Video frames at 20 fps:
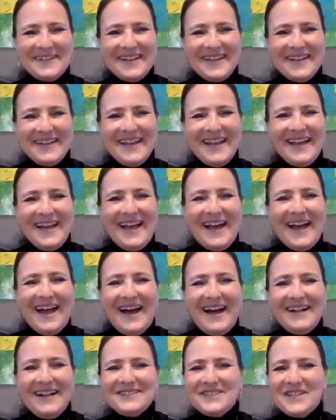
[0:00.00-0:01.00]
Okay.
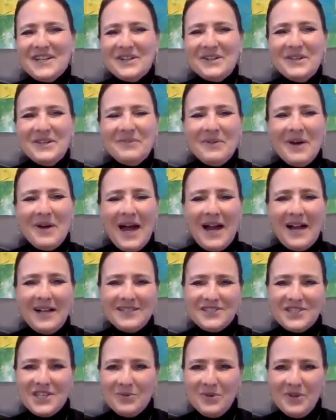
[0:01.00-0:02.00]
I'll share
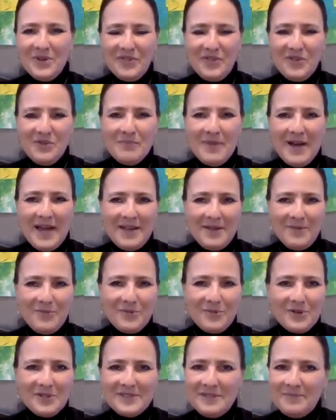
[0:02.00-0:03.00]
with you my
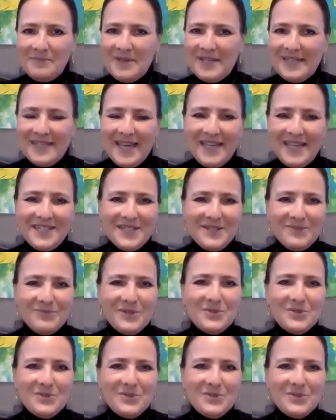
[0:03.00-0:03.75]
world in mediation,